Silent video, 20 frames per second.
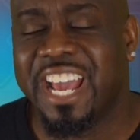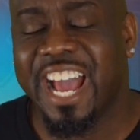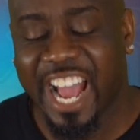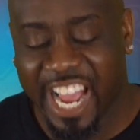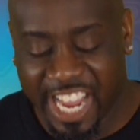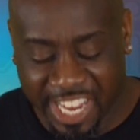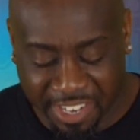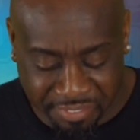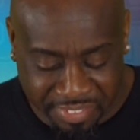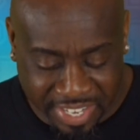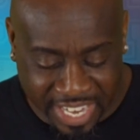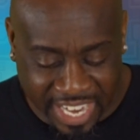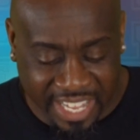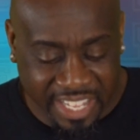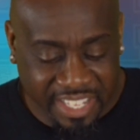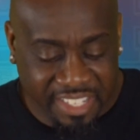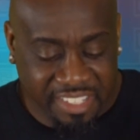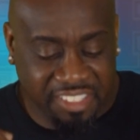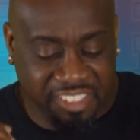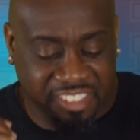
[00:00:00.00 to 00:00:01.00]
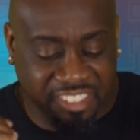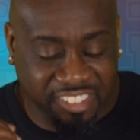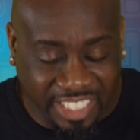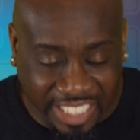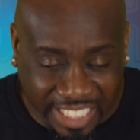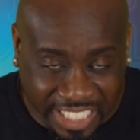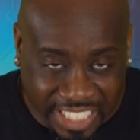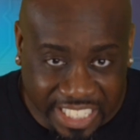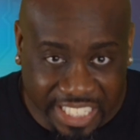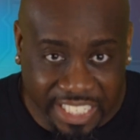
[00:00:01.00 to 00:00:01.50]
I have not
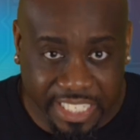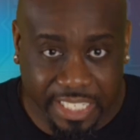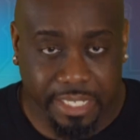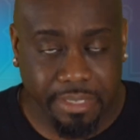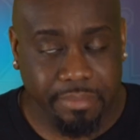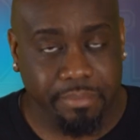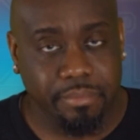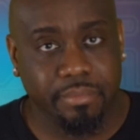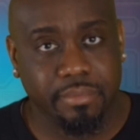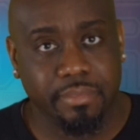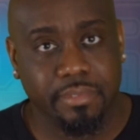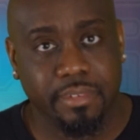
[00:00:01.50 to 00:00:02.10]
seen.